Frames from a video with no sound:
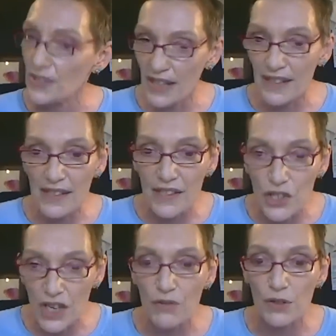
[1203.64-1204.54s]
That's the
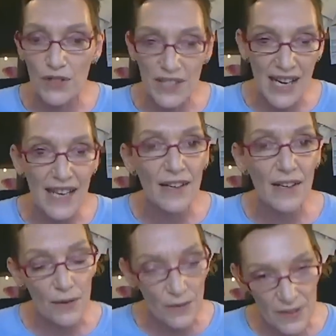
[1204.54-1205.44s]
general tenor
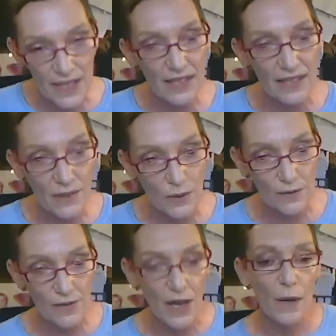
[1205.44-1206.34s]
of these sort of
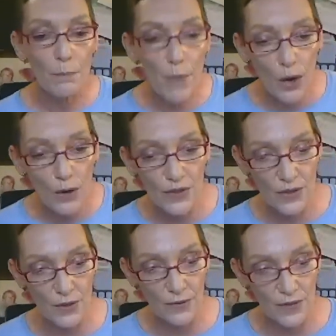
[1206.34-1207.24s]
modes
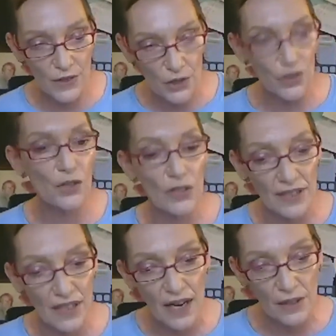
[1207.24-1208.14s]
of social
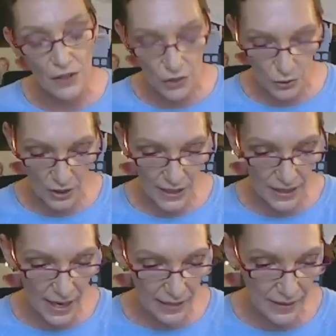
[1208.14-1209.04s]
and cultural
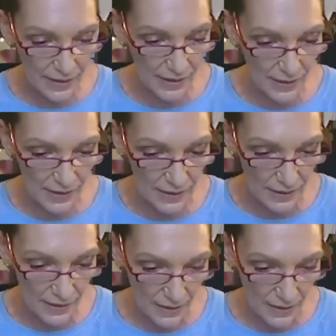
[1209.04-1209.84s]
analysis.